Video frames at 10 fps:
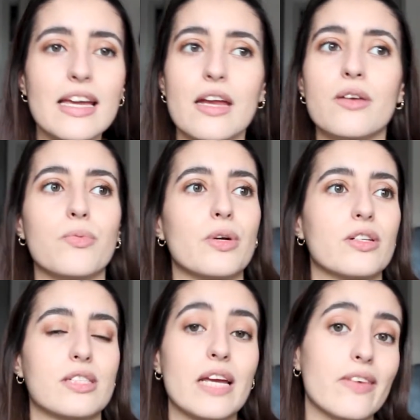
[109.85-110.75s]
and we're
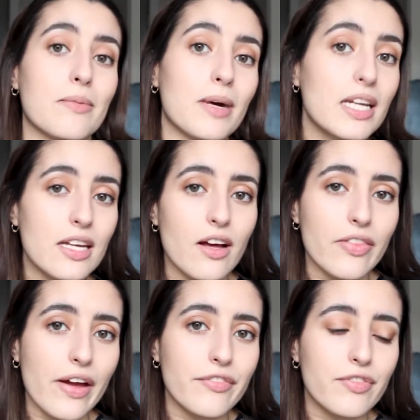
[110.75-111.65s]
saving money on
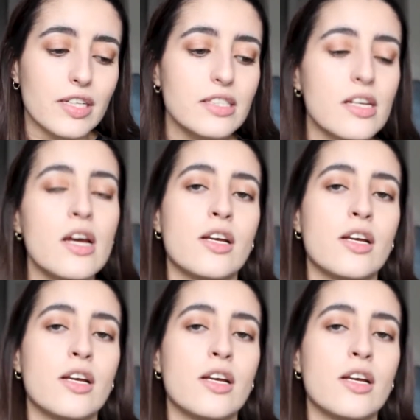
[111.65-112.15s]
that front.